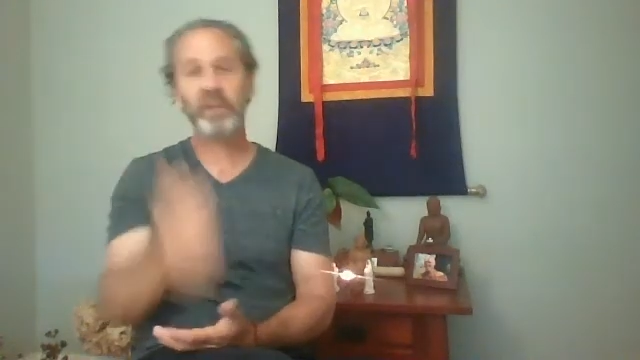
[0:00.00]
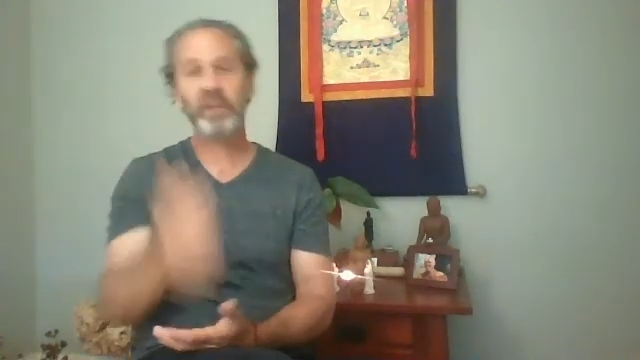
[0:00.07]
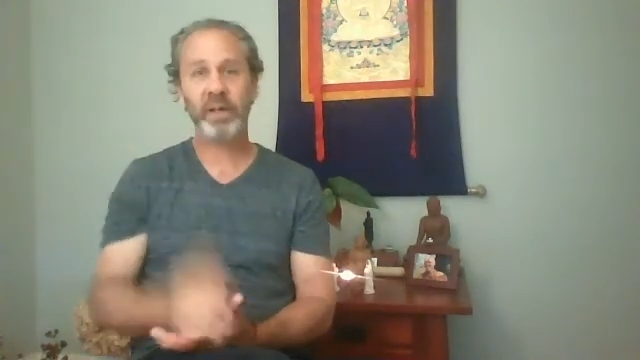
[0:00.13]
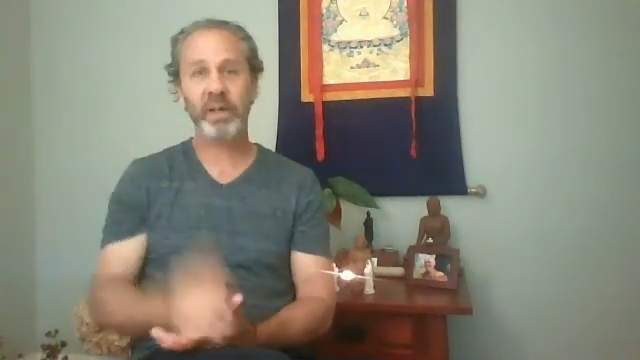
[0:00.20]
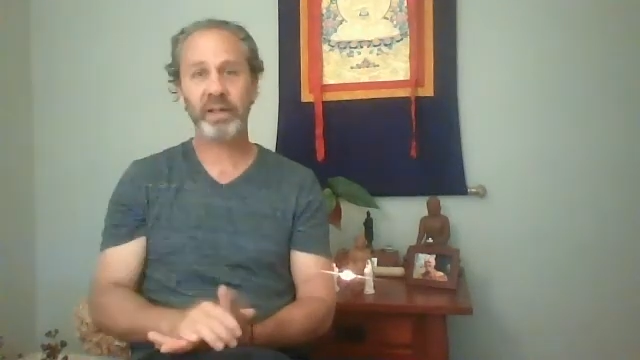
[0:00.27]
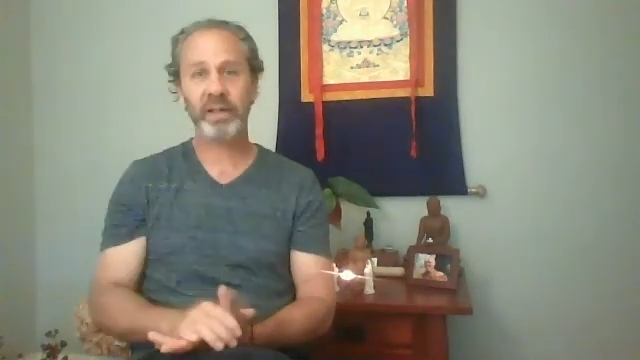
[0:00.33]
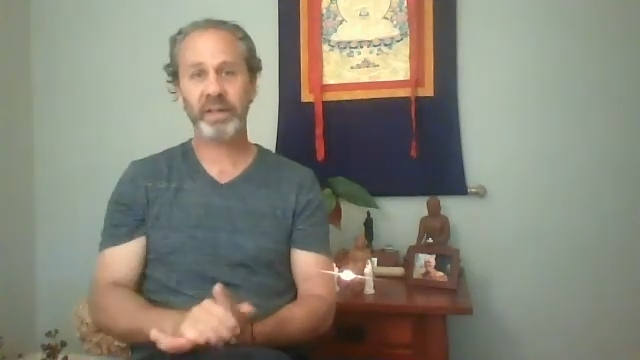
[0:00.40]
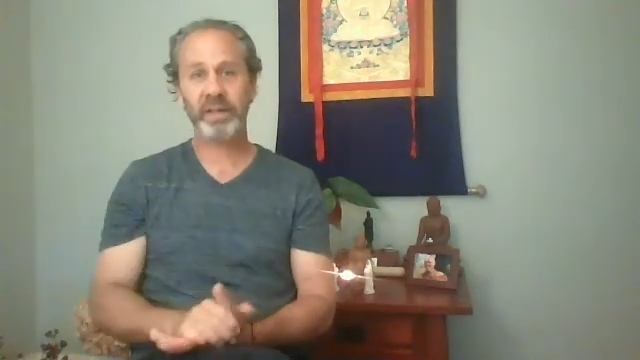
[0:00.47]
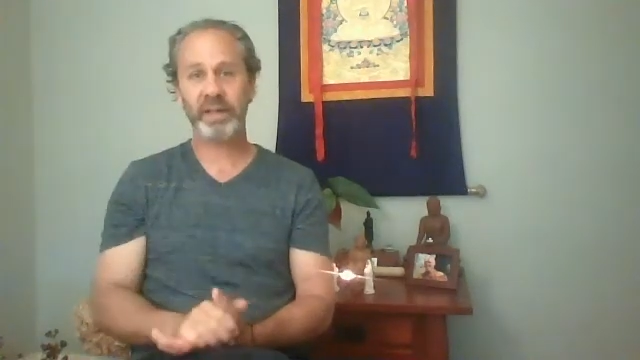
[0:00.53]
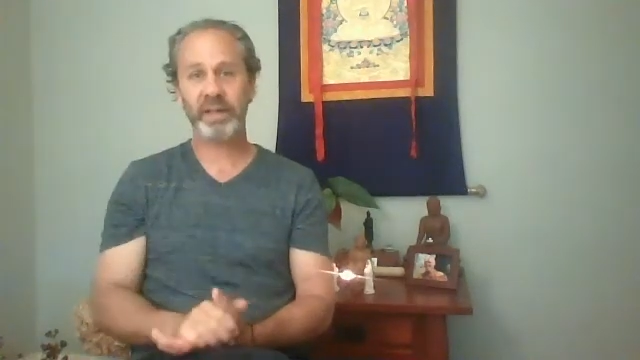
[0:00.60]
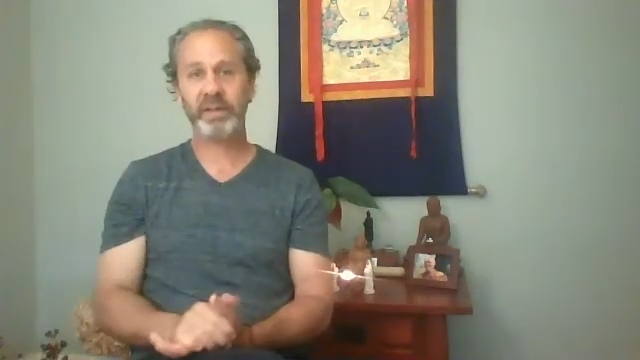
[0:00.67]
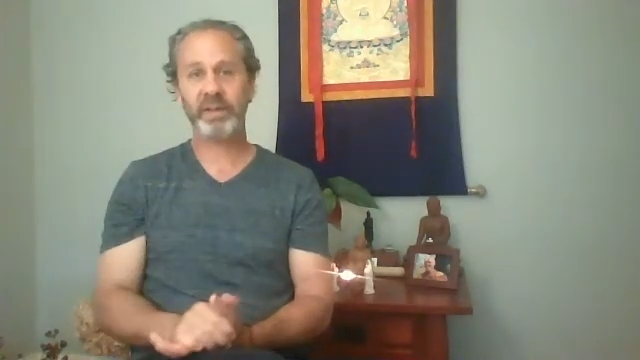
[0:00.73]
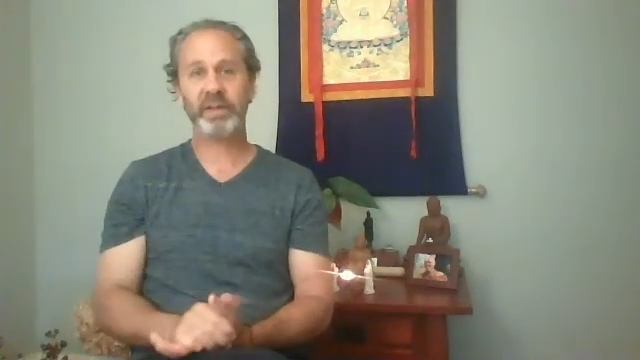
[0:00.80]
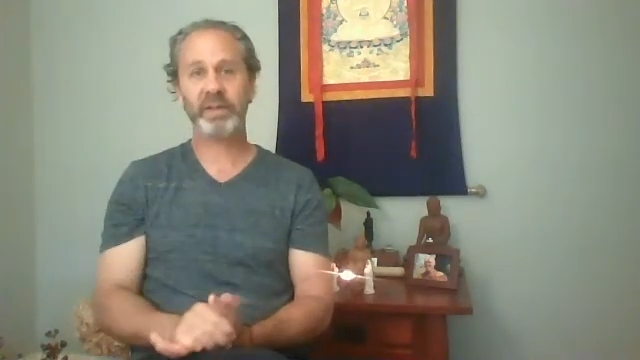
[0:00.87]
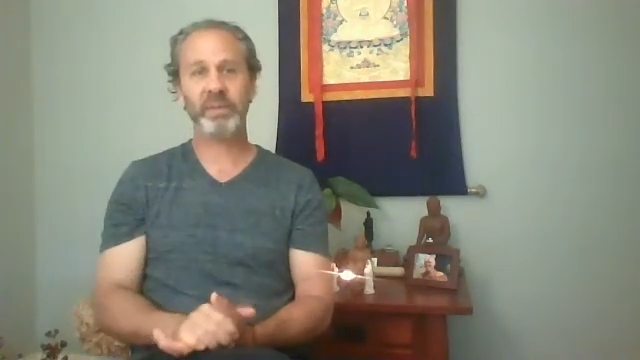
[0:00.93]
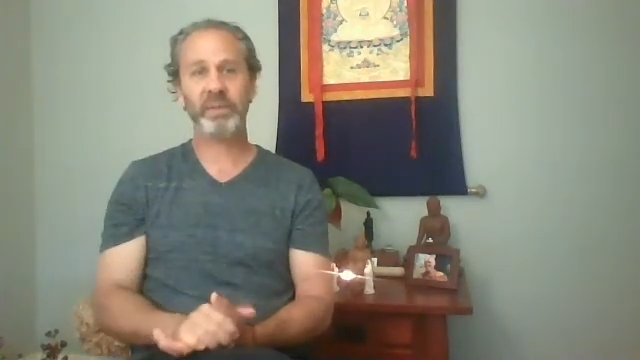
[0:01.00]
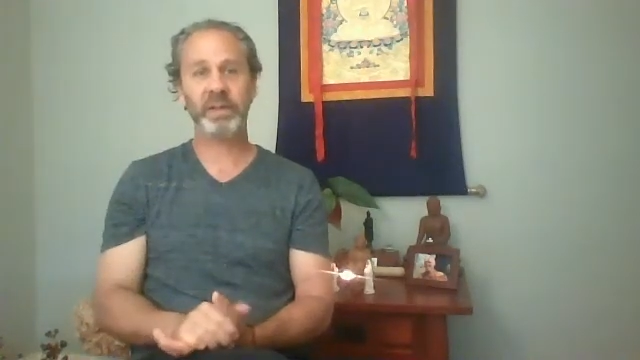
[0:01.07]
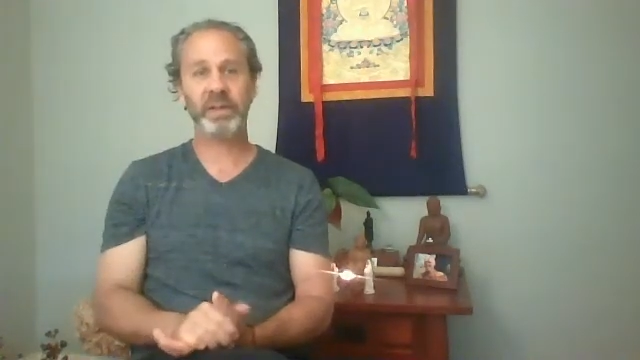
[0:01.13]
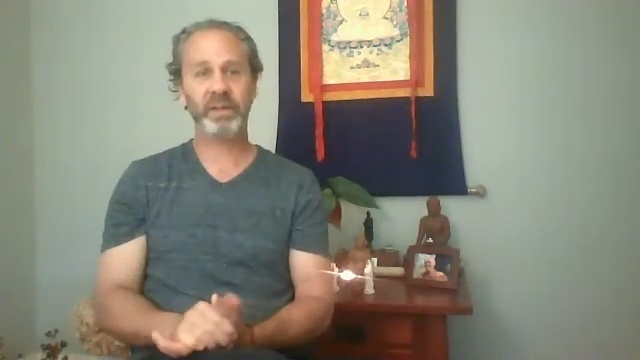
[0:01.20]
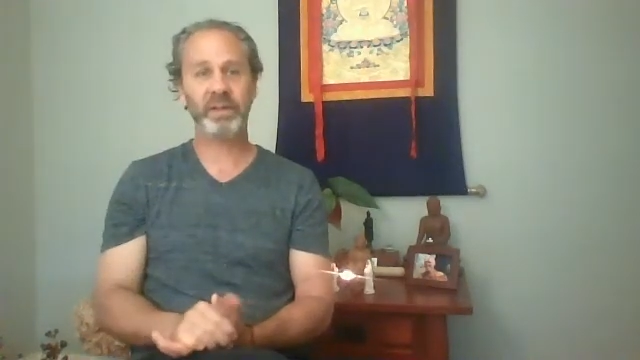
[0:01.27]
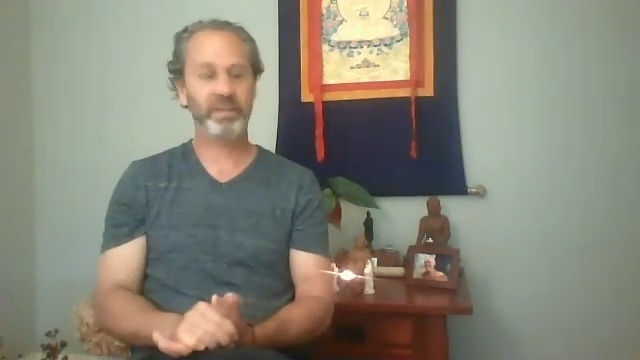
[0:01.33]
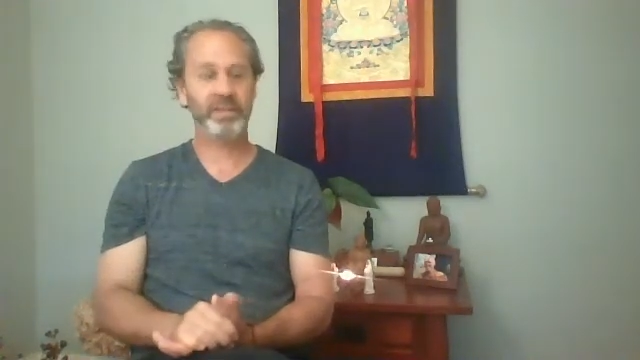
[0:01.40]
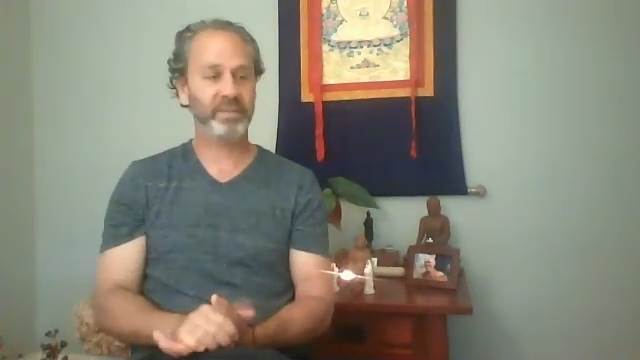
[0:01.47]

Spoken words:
long later, could be